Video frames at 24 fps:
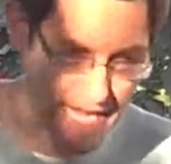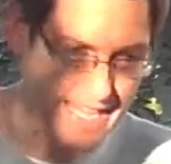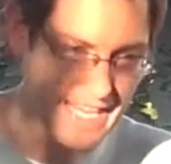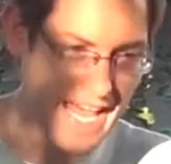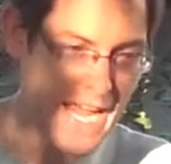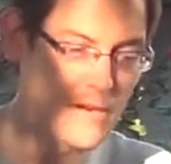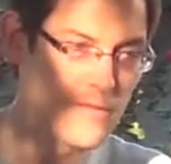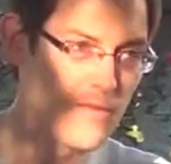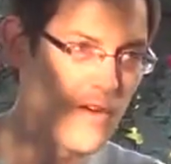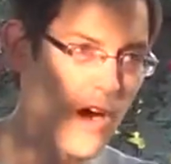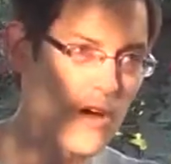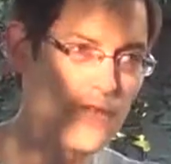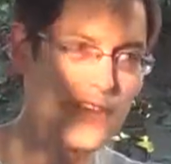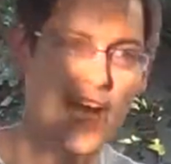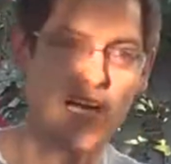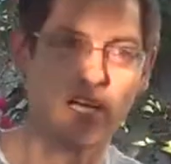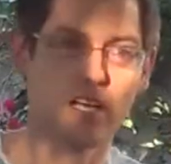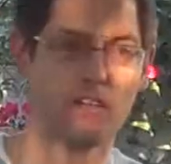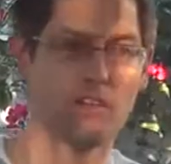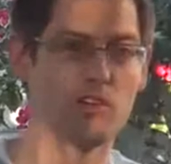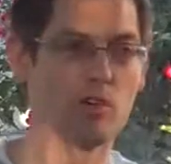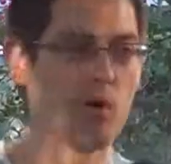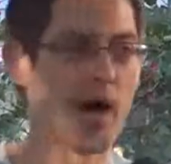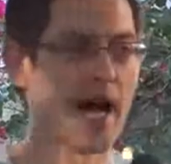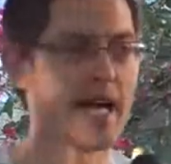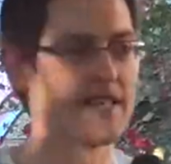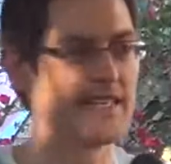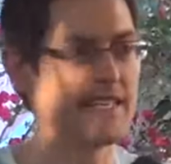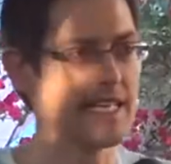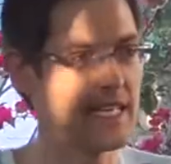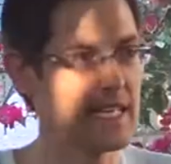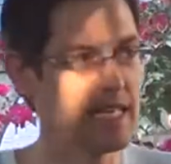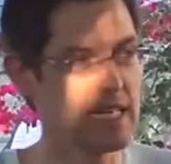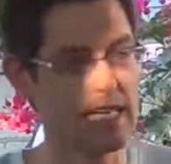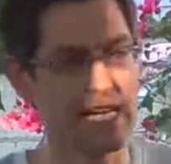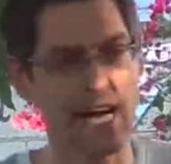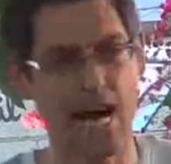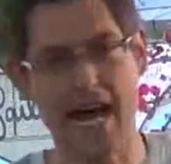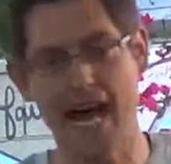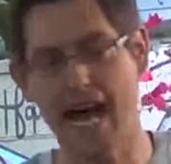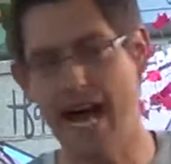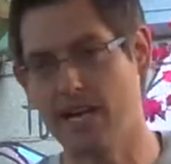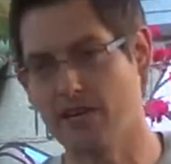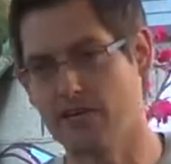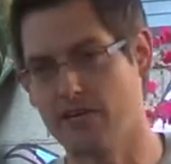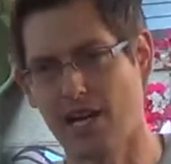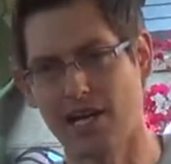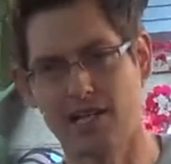And that involved getting a new ID. I
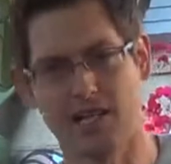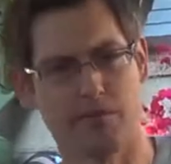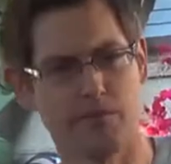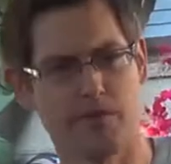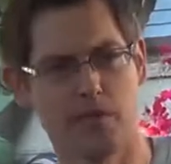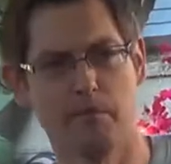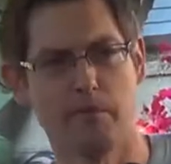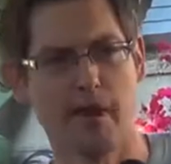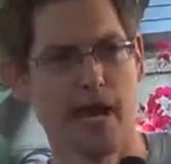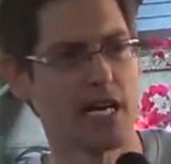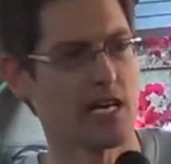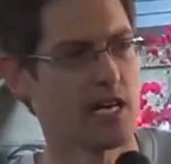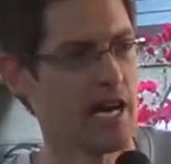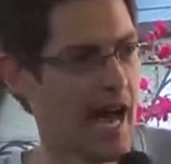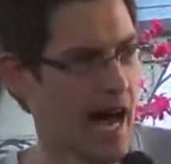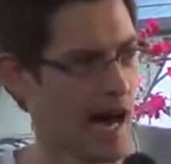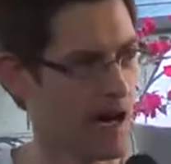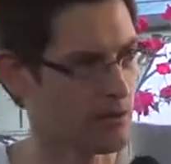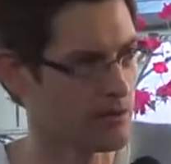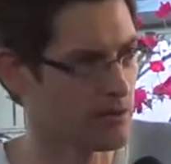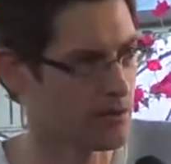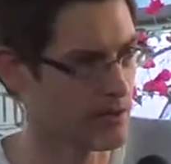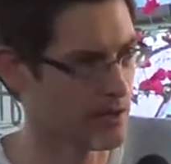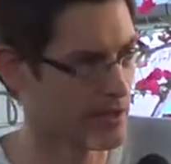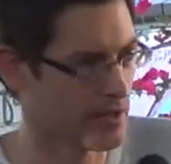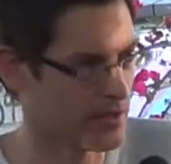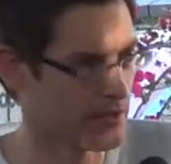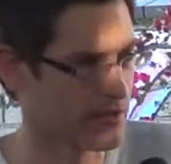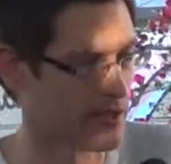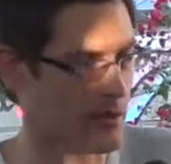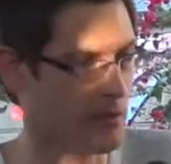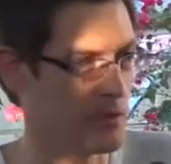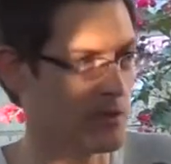had I lived in abandoned houses.